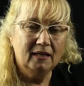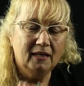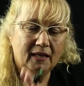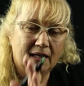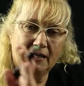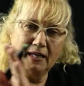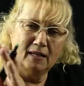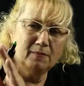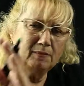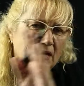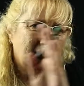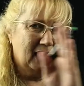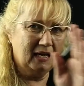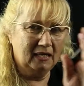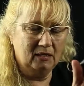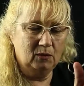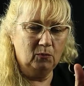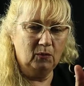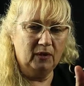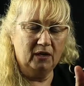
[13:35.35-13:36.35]
It can be
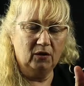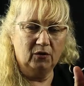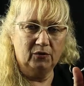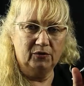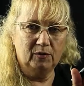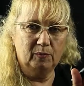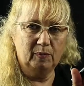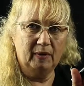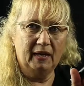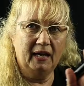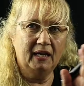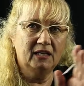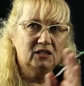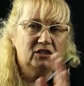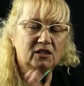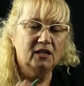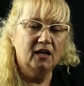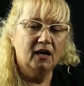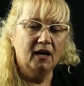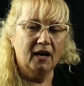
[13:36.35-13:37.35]
anywhere on the page.
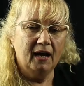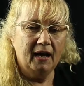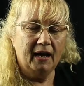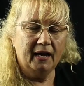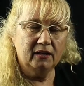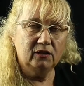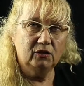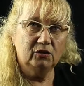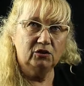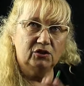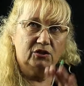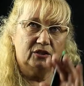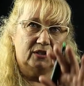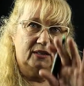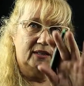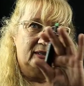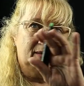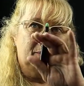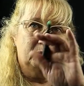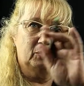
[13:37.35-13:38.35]
I
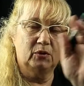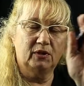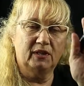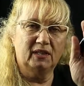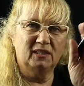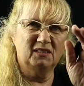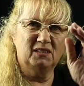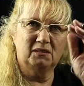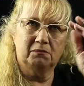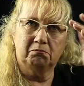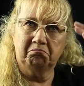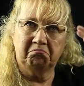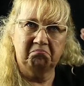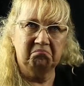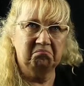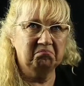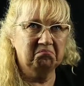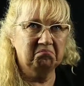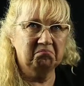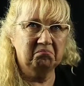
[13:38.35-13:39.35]
usually put it
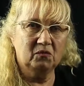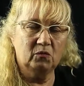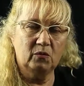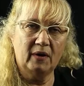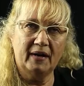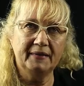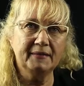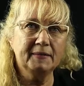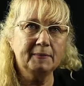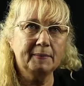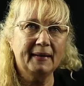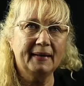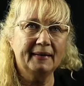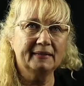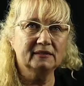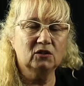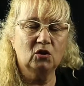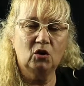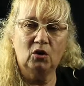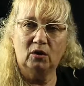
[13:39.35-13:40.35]
round
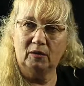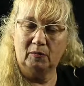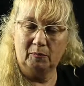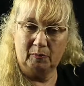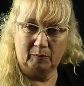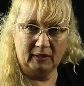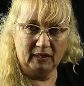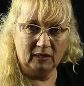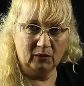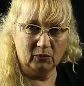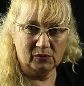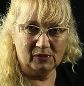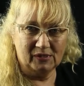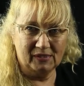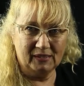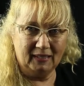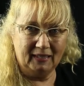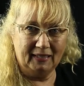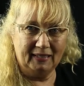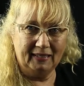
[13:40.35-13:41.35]
about column B or
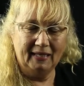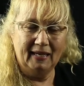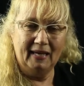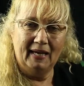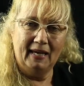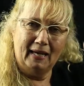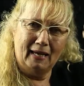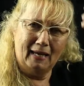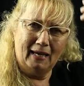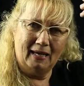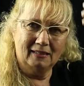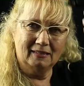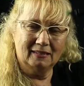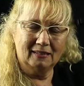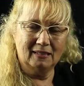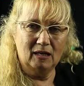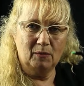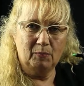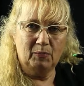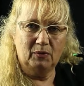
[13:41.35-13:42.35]
C and a
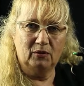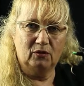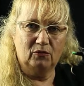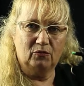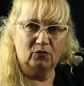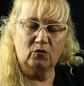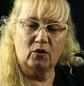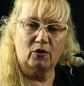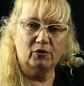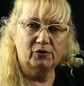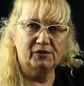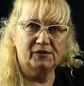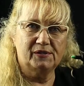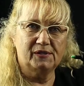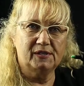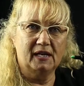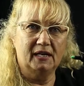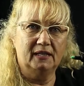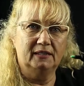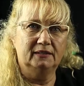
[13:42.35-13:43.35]
couple of rows
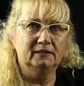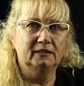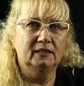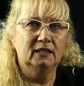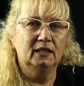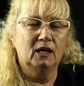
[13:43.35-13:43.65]
down.